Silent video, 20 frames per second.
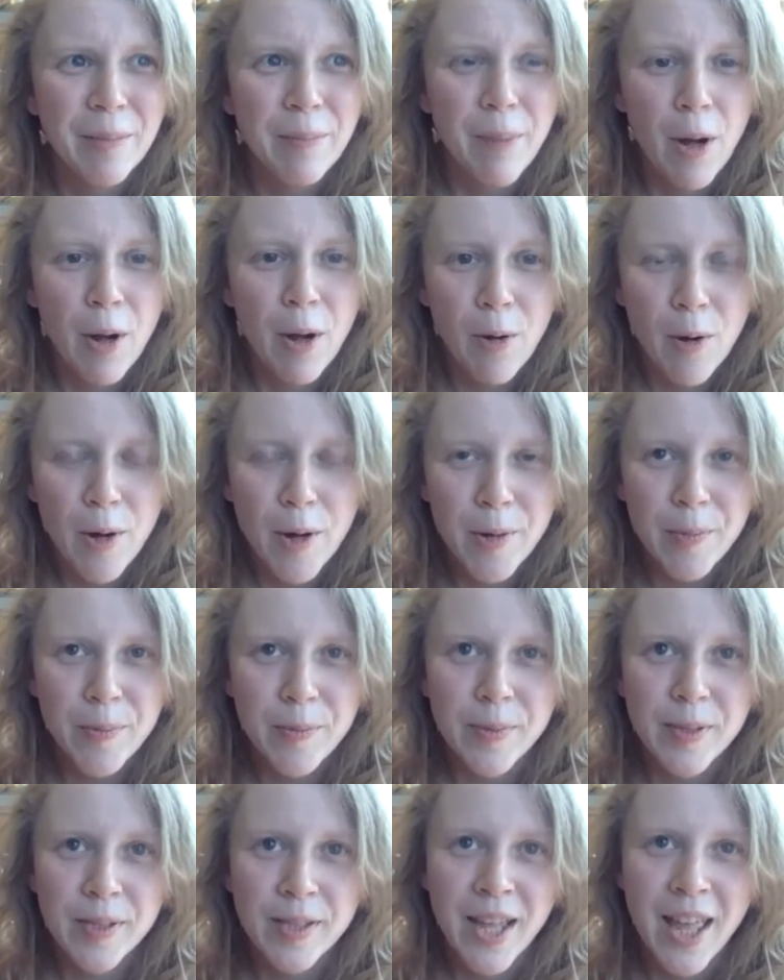
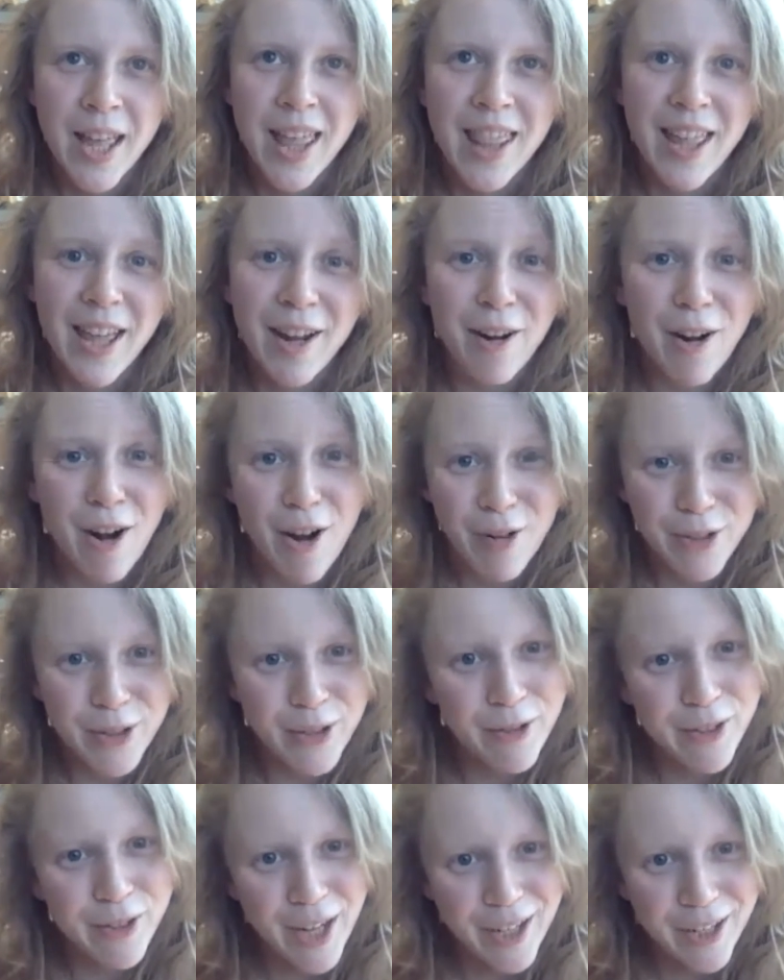poems that are
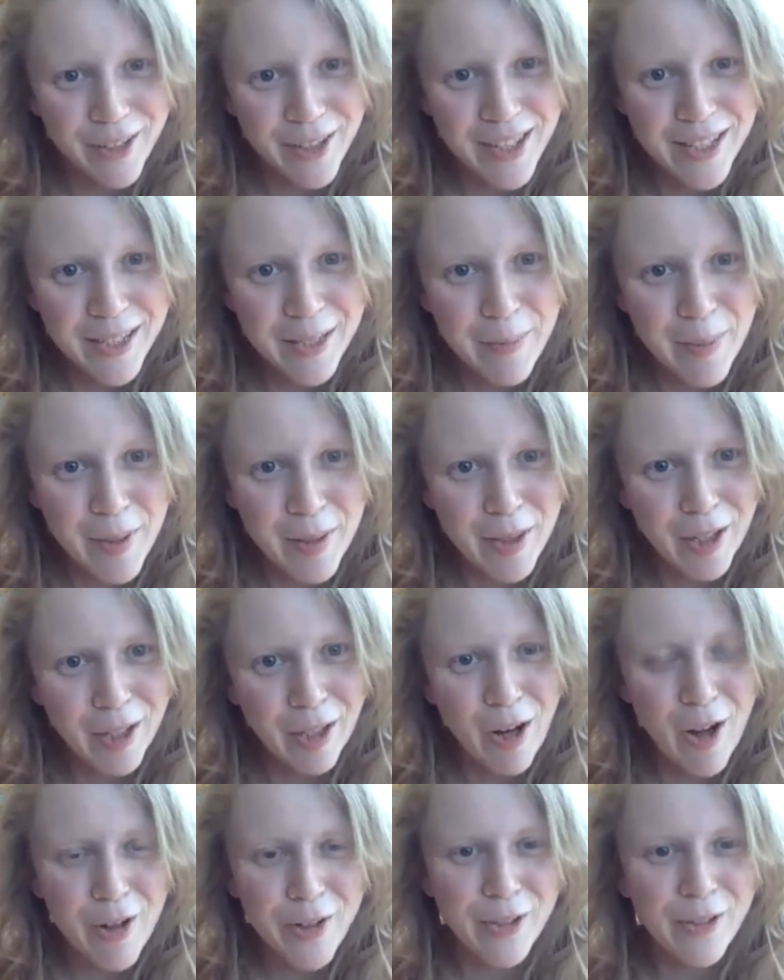also generous, but
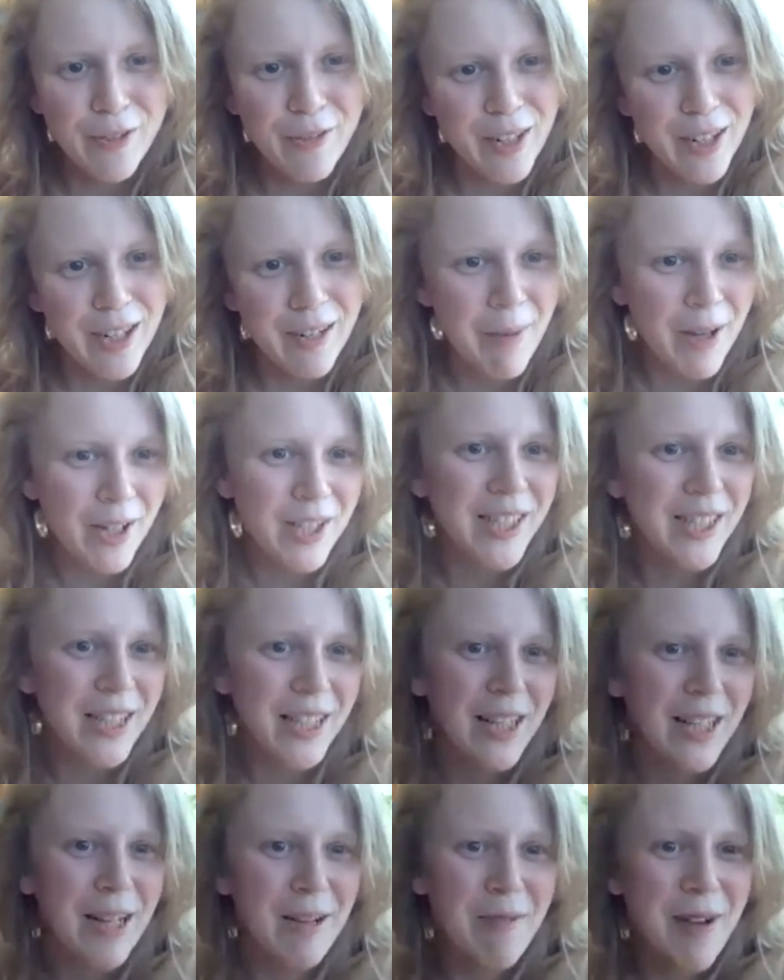they're also very much
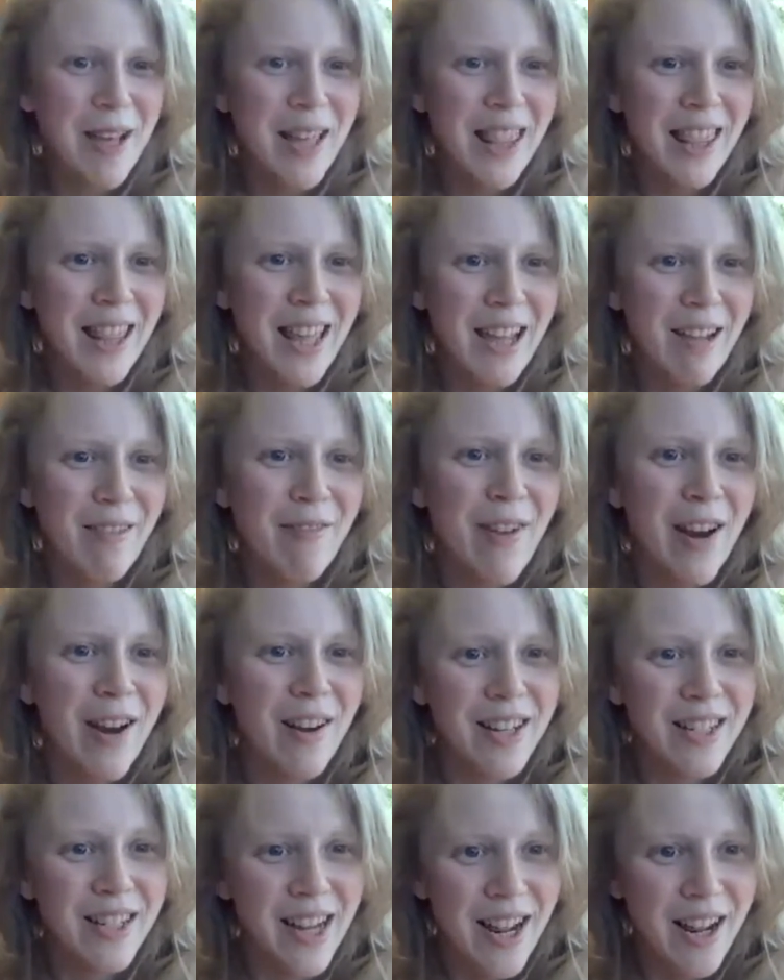dealing with like
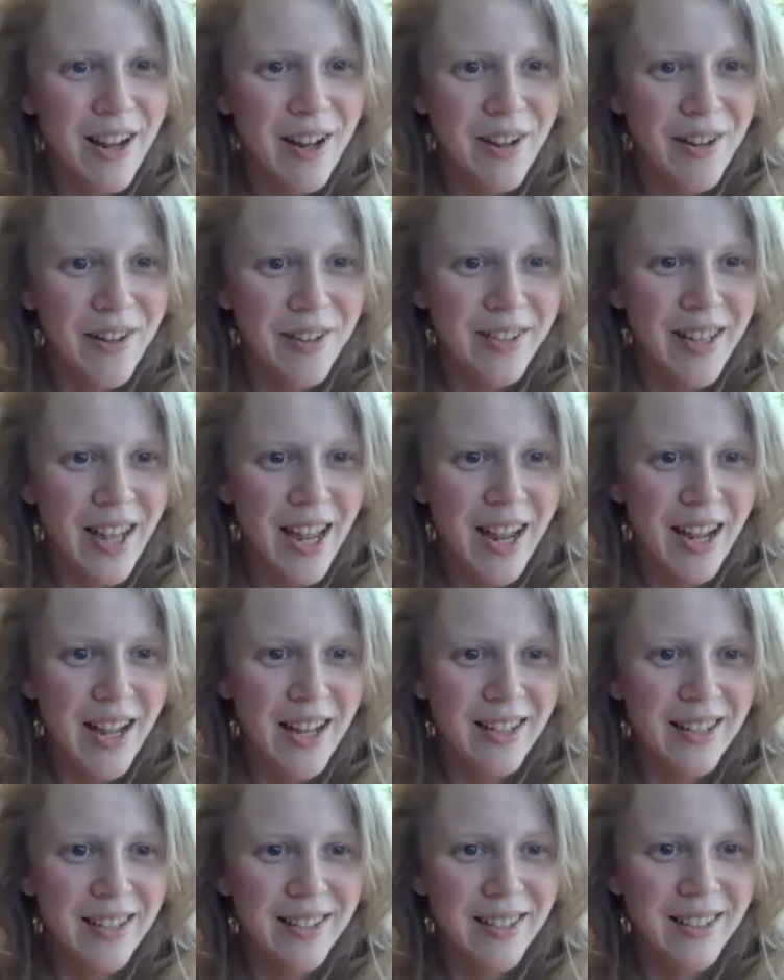fairy tales
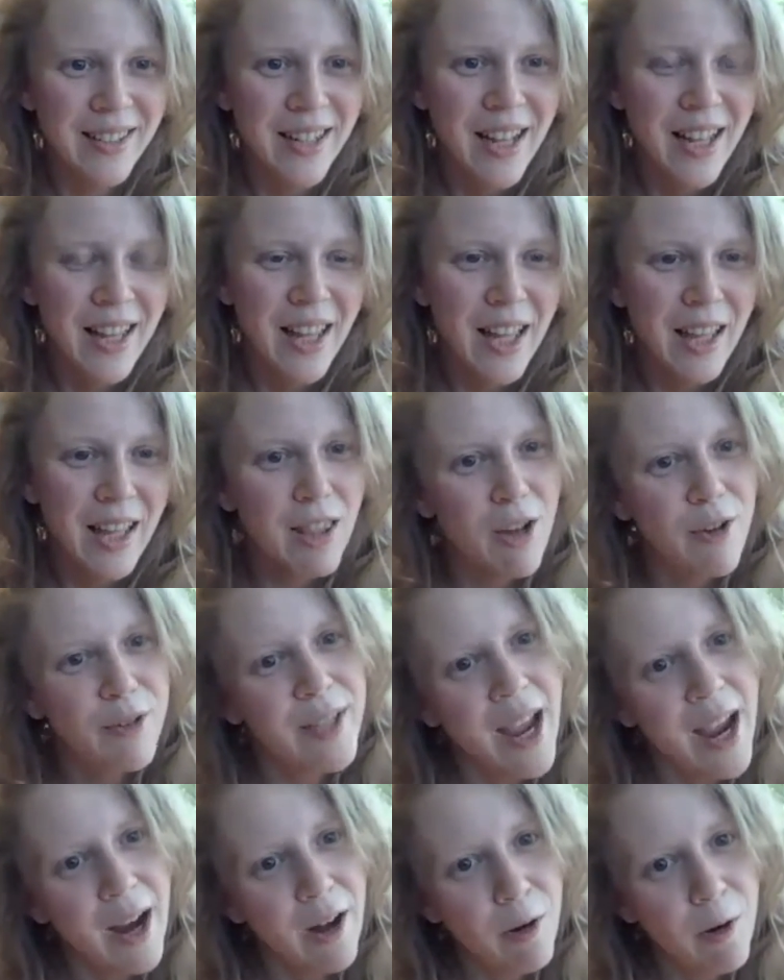and like those
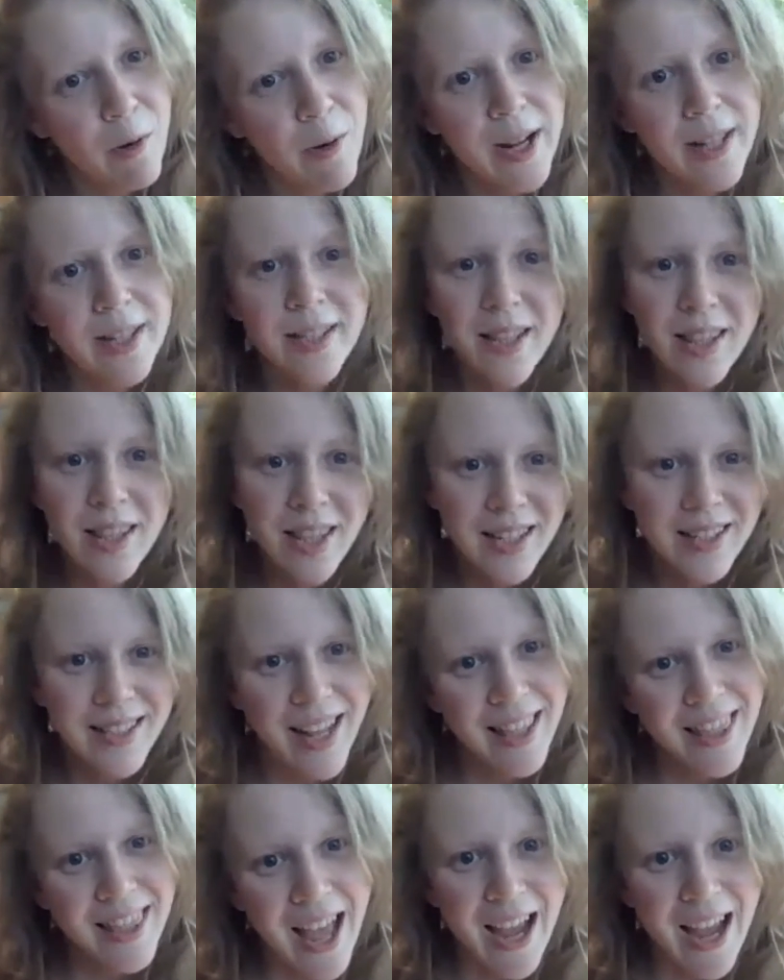heroines and things
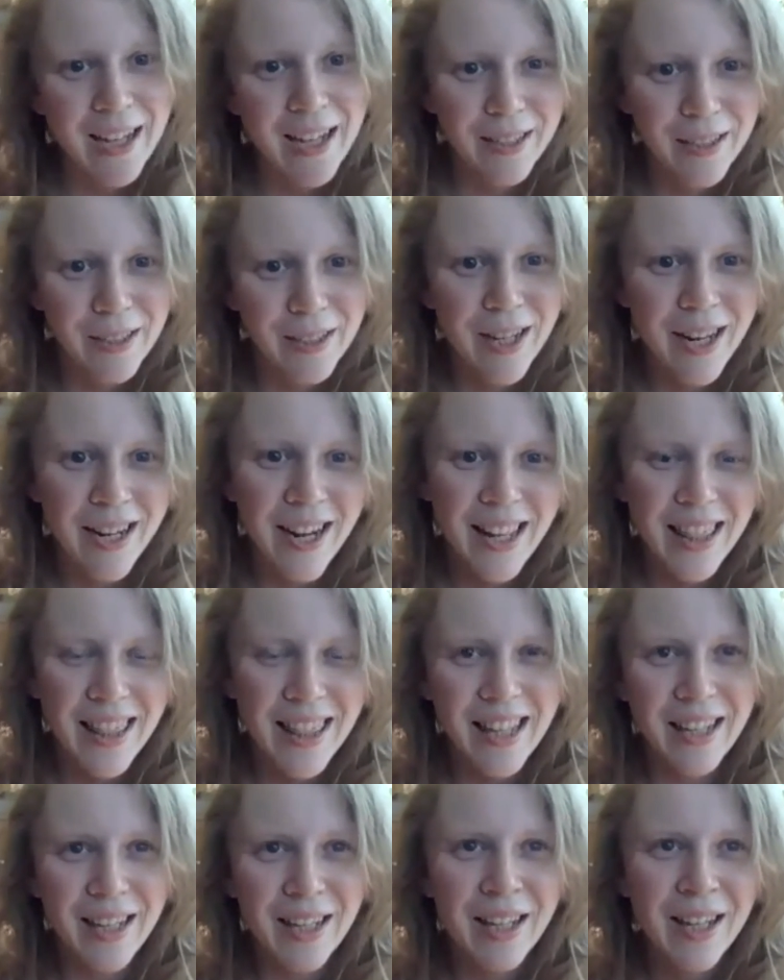like that. And I
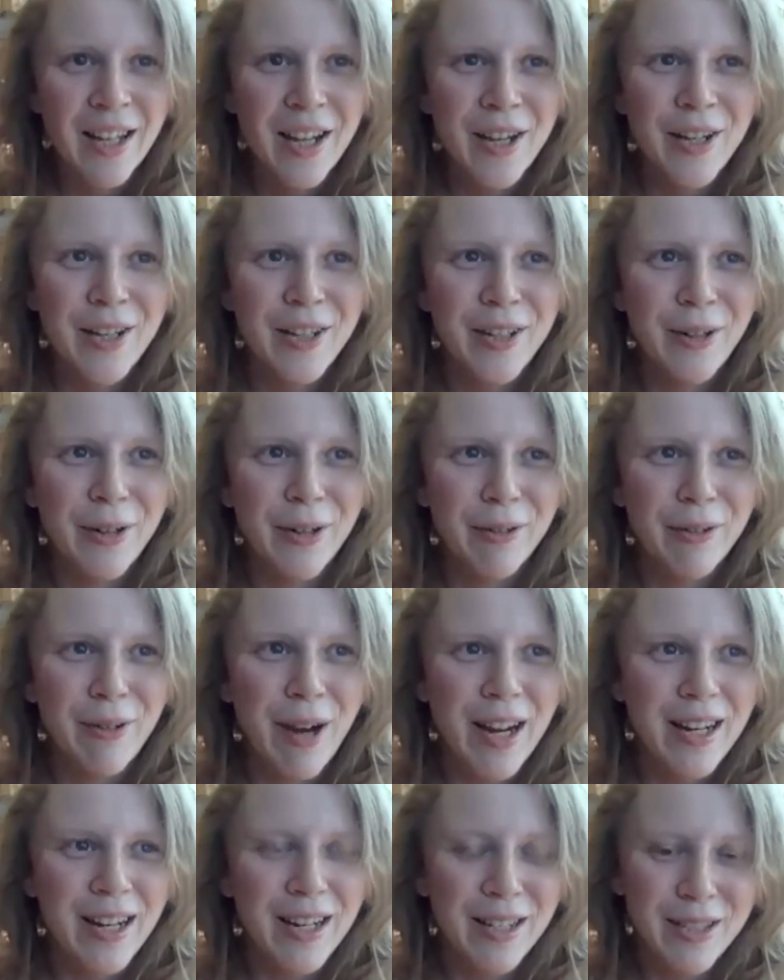think your
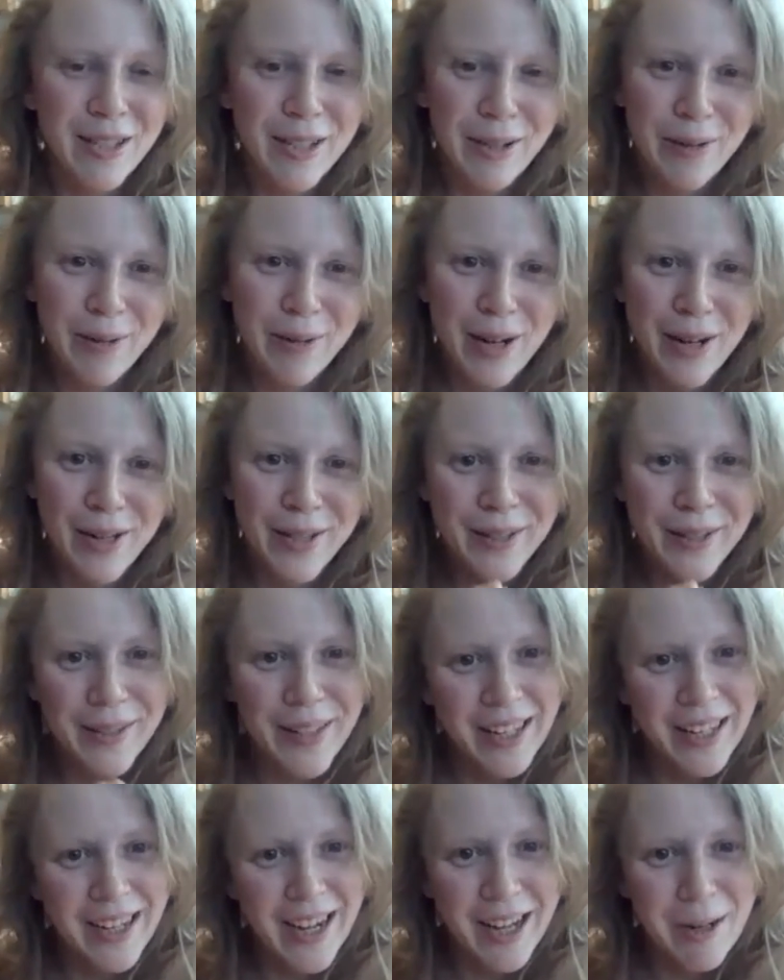writing too would also
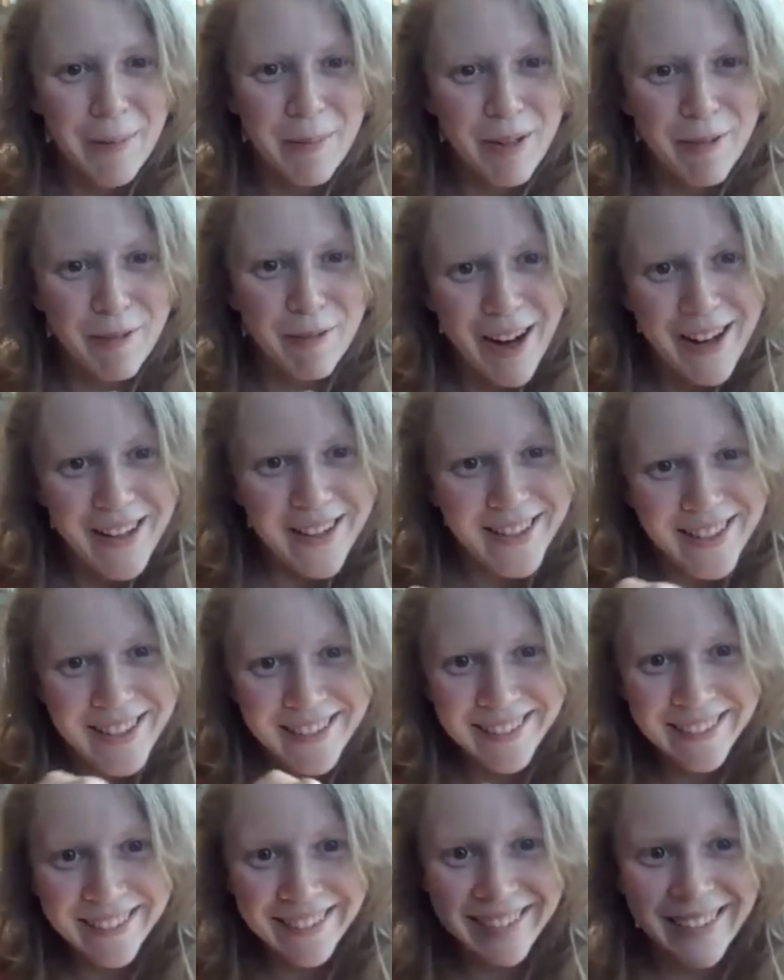like kind of be friends
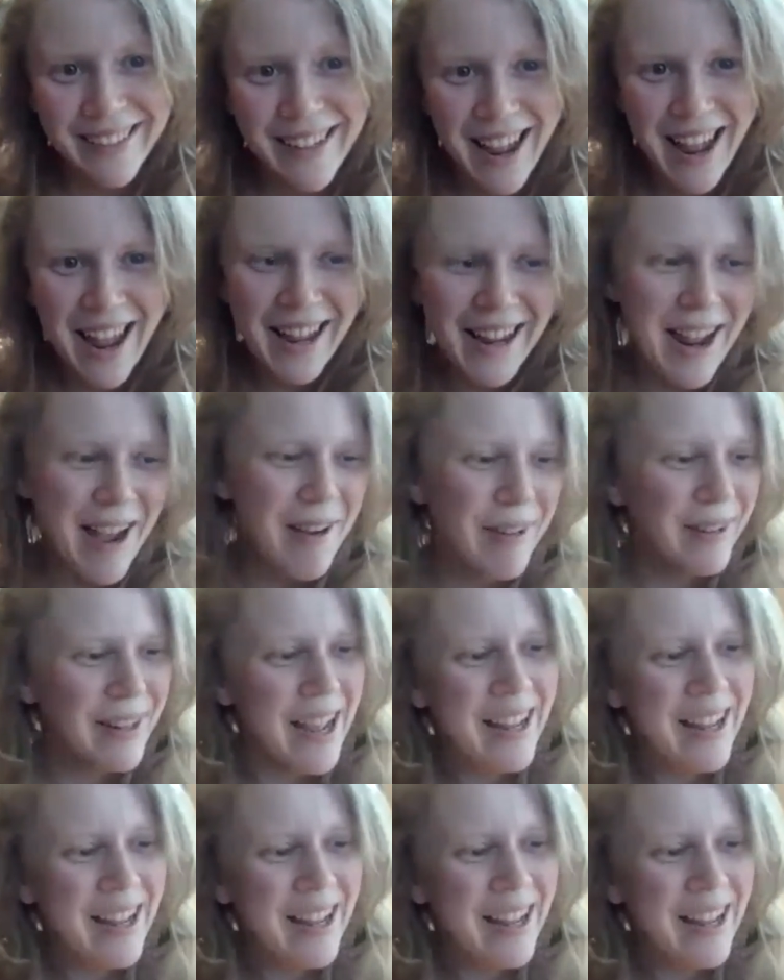and hang out.